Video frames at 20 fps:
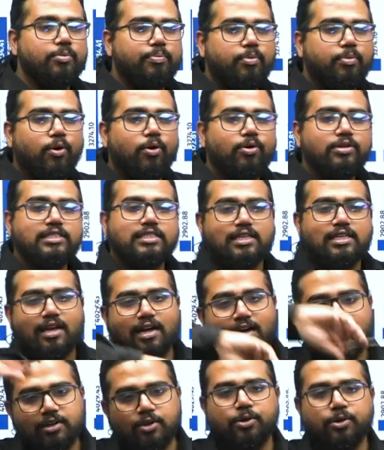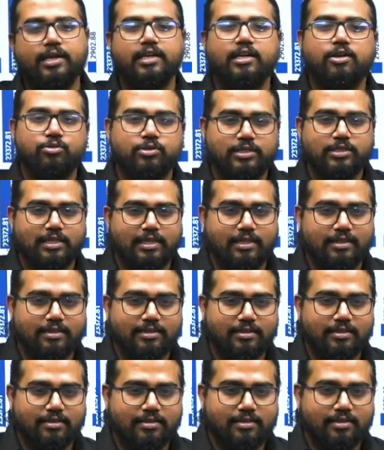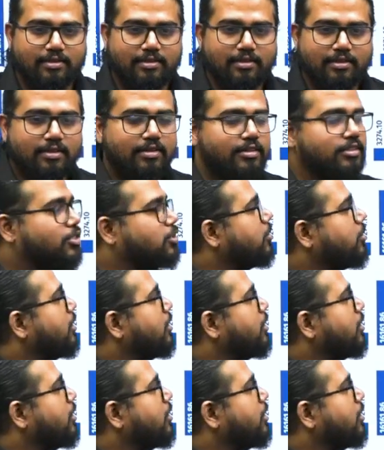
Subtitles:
bonds are going outside. So